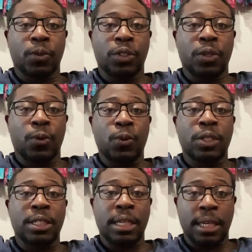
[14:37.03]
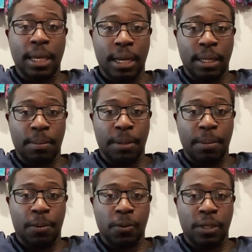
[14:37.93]
to see other
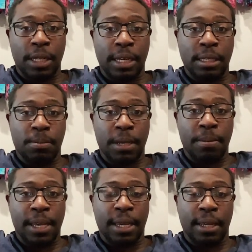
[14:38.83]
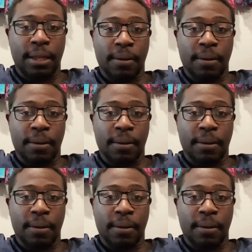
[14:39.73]
people's needs be met